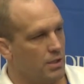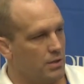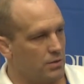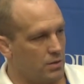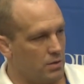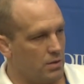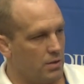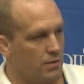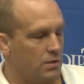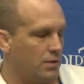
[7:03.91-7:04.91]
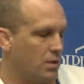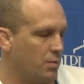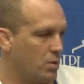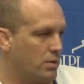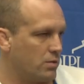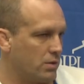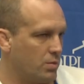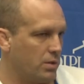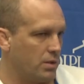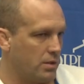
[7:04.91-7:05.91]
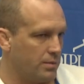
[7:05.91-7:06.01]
So it's very important to us, but